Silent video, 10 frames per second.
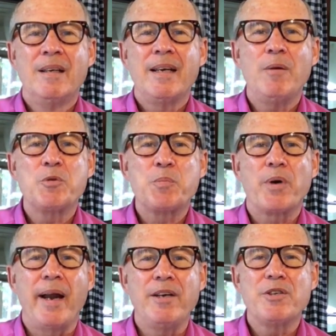He was
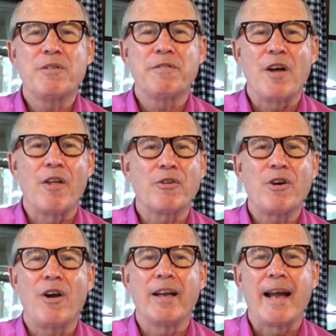praying to the Father,
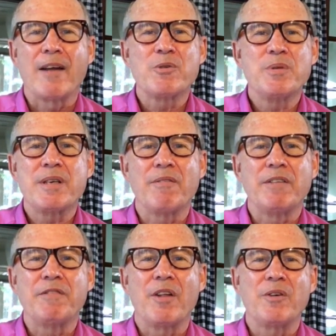calling out to his
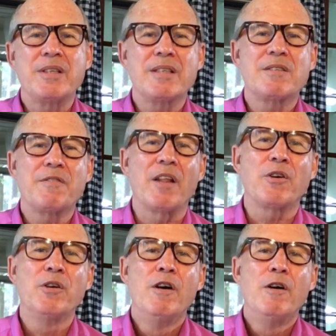Heavenly Father. He says,
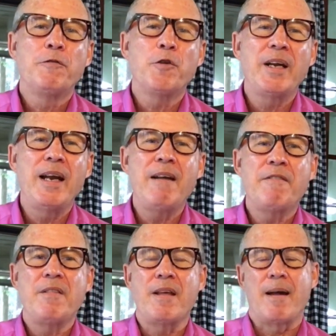Father,
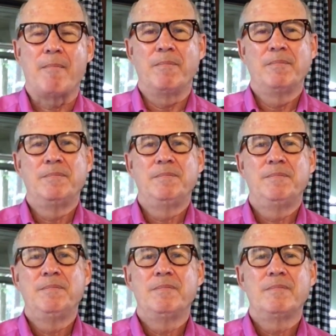forgive them.
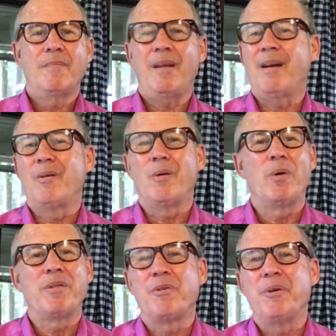They don't know
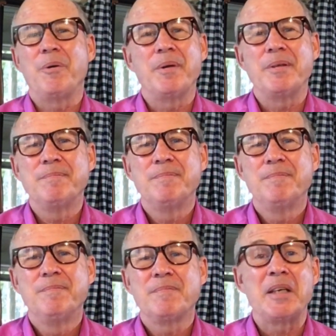what they're doing,
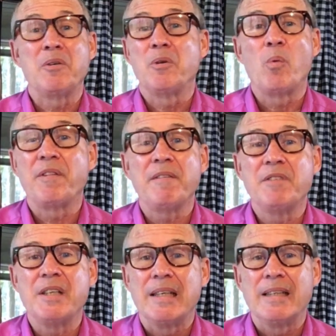they don't know what they've
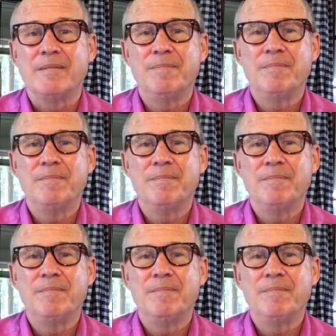done.